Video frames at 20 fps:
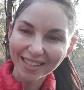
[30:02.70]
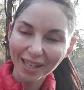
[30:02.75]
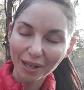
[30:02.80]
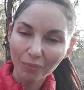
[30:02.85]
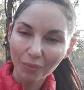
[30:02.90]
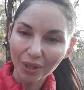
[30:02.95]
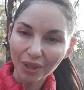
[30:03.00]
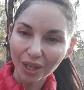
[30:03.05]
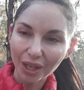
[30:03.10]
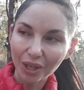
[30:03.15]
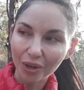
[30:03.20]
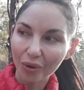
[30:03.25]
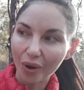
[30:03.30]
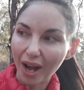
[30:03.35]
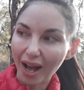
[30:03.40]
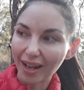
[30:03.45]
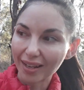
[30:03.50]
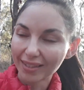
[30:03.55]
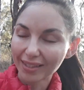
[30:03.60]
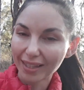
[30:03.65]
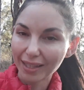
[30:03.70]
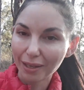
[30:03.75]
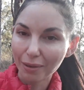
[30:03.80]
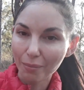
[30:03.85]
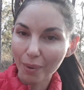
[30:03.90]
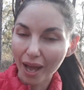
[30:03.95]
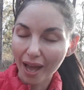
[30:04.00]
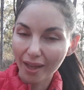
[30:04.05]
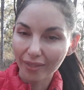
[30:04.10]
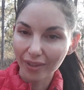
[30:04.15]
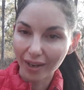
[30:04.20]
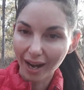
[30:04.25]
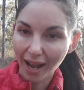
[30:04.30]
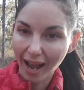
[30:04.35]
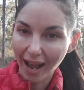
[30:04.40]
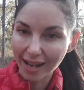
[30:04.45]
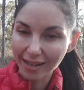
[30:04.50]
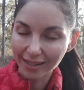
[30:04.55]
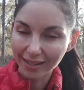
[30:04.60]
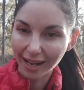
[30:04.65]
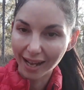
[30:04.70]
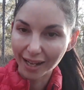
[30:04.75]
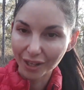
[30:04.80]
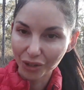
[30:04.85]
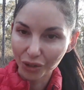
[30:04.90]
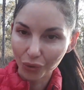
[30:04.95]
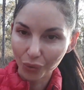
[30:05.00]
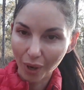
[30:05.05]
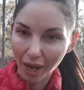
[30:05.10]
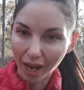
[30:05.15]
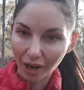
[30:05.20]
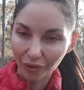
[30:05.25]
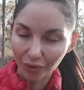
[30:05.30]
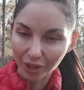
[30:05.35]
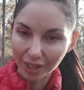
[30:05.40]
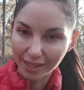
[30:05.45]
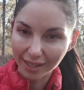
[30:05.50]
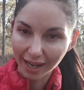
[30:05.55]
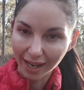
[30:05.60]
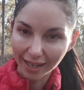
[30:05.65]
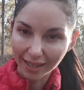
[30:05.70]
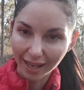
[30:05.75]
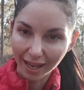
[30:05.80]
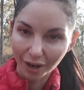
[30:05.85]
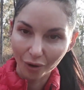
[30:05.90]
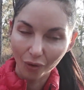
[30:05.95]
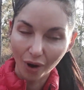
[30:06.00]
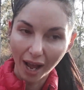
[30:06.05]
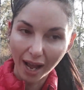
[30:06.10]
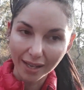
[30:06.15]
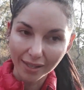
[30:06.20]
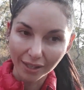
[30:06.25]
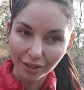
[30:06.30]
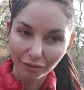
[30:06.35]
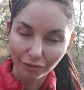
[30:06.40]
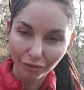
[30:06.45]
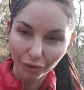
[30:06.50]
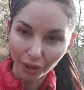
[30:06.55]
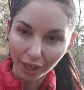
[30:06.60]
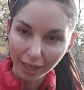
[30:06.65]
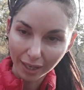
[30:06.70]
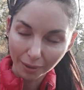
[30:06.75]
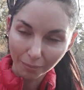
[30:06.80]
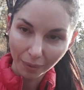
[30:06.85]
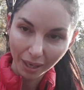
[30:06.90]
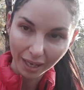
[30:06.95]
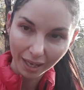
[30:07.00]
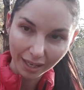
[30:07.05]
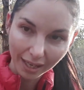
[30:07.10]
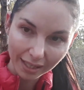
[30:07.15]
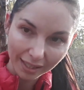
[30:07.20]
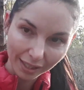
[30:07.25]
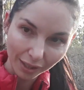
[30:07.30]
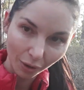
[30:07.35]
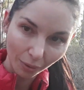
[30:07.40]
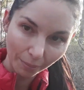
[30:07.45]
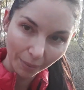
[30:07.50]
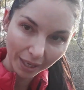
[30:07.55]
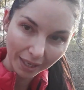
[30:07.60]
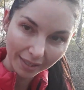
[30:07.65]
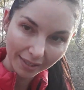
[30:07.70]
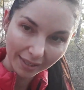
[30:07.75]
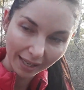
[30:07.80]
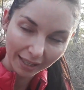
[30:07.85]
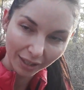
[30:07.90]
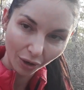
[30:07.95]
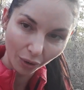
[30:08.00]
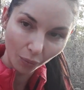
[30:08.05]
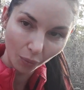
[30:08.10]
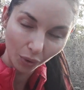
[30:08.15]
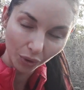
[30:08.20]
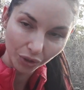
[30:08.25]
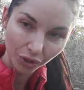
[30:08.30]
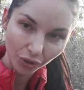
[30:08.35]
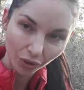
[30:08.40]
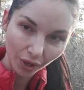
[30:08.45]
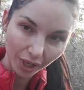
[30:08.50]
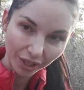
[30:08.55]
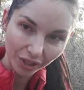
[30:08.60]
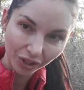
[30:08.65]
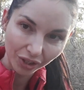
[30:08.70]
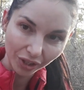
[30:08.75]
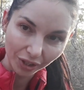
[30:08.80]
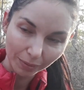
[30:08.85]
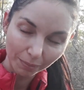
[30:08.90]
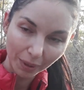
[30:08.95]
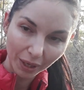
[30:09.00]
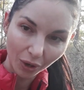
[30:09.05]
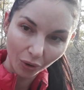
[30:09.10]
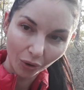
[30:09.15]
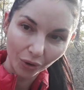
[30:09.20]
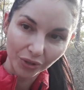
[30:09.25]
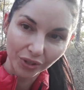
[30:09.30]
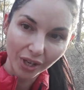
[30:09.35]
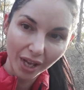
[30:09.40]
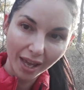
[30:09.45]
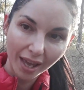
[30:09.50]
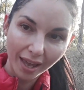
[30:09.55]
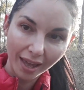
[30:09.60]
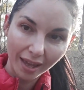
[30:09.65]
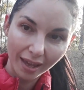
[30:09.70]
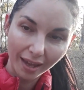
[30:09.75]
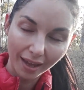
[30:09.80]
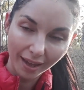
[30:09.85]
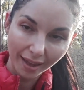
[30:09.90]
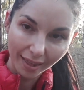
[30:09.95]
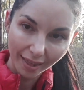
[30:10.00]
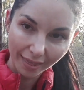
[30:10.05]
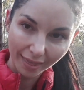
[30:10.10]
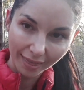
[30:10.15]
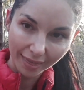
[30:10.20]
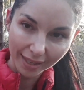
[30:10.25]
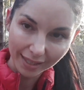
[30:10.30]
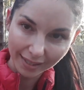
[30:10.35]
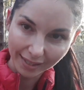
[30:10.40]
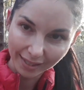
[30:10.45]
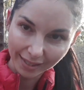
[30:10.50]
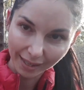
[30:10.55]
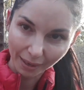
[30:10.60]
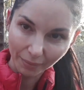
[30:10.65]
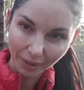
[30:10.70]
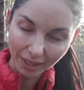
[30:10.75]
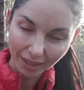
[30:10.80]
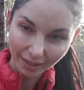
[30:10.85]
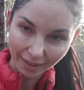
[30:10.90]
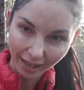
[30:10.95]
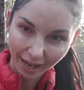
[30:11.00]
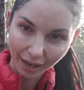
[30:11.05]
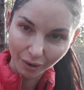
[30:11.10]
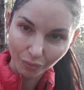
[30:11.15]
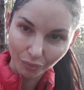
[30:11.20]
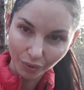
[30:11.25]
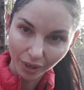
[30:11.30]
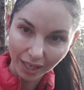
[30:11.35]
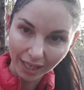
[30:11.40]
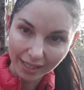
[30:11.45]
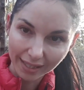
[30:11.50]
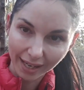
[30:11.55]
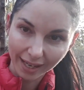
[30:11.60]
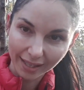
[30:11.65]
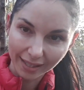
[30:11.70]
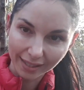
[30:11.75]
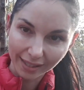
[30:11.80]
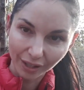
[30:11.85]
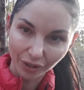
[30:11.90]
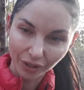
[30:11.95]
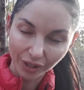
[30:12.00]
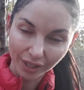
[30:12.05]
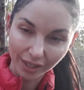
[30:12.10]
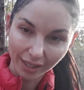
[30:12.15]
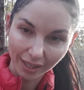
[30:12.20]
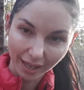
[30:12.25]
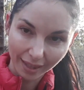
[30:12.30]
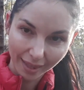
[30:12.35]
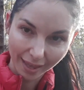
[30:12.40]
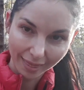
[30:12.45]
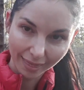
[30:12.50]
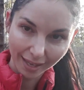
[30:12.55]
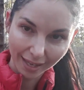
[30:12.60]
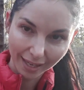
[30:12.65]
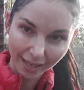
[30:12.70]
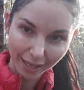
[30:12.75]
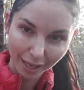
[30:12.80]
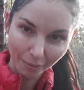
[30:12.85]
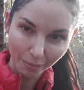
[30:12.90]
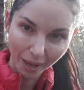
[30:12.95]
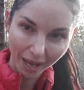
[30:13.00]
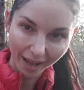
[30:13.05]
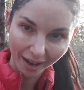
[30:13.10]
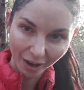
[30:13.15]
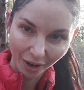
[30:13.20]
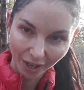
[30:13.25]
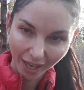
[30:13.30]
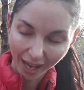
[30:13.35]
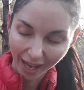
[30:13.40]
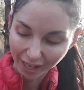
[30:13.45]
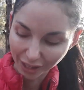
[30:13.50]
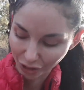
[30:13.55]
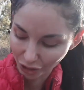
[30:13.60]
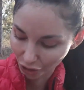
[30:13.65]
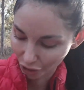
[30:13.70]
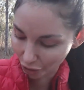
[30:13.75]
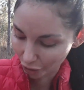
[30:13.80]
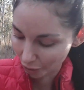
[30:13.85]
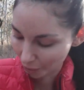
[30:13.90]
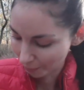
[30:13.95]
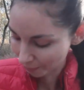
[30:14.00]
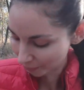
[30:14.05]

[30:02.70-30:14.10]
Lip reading: someone that you're asking about that hasn't asked you out on a date yet or hasn't fully committed, it's not because they don't want to, it's just because this is something that they really take seriously and they're thinking about, okay? So